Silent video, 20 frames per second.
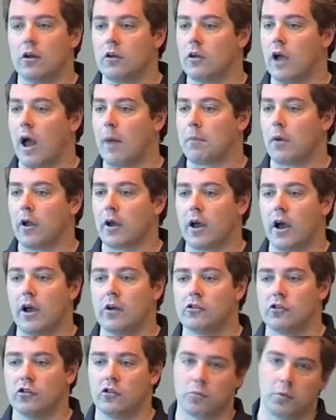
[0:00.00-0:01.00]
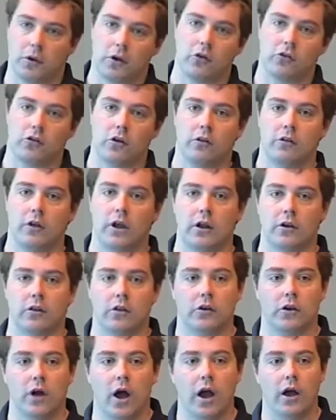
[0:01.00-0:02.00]
applications? Because at the end of
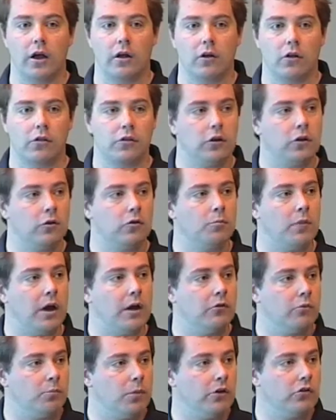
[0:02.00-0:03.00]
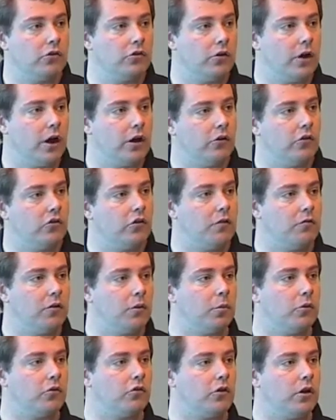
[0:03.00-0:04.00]
the day, I think you mentioned, Andy, seventy
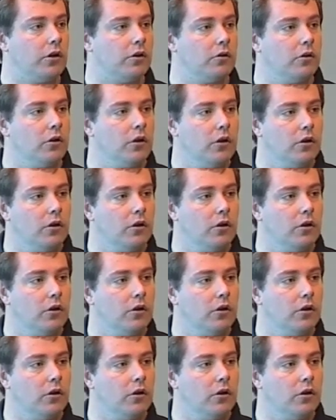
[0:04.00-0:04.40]
percent.